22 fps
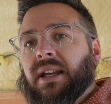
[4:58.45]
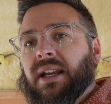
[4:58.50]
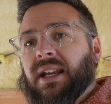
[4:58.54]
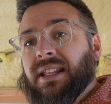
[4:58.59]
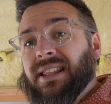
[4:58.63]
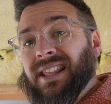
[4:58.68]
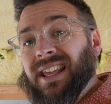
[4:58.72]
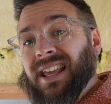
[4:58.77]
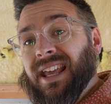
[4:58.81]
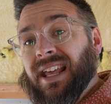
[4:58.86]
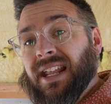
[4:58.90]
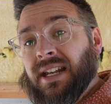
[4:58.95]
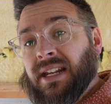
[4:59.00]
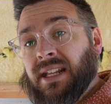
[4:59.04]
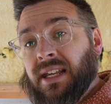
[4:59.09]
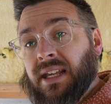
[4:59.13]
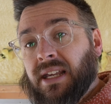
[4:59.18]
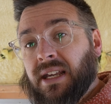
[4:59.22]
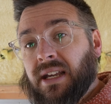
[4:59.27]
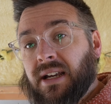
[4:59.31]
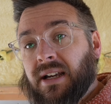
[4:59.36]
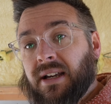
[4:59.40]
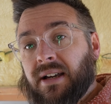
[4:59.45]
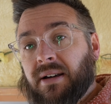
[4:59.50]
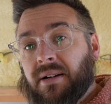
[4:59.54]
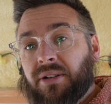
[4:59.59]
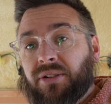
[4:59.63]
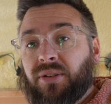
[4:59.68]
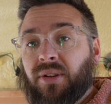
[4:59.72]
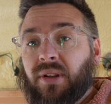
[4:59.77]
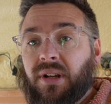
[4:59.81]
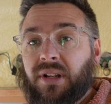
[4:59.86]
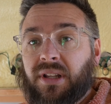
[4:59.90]
And then
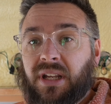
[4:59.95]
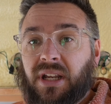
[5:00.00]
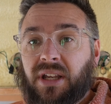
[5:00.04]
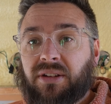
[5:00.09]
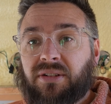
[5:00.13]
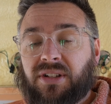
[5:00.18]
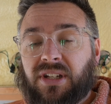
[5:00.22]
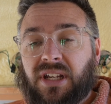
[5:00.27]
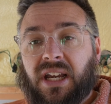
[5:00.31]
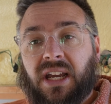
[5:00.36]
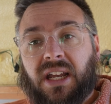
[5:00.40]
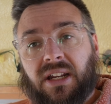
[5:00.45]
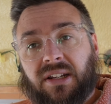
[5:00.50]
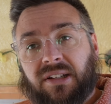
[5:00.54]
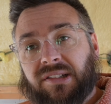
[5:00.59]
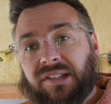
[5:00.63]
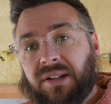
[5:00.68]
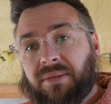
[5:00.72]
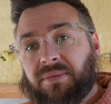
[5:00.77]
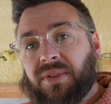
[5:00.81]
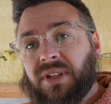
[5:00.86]
I'll do that on the other side, same